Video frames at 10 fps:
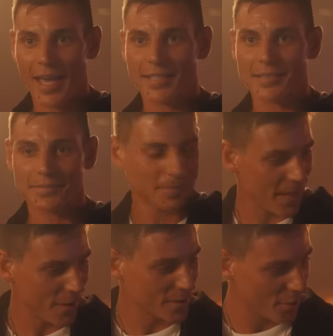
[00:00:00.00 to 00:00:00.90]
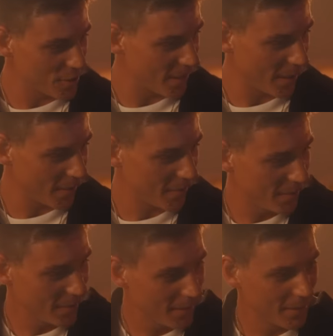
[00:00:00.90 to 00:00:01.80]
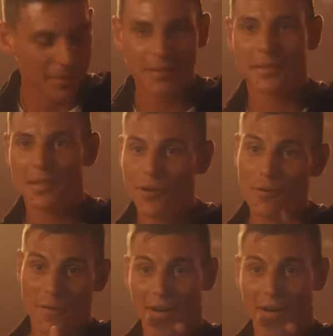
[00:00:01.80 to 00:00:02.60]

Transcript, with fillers: Yes. What? Have I told you about that? Yes. You're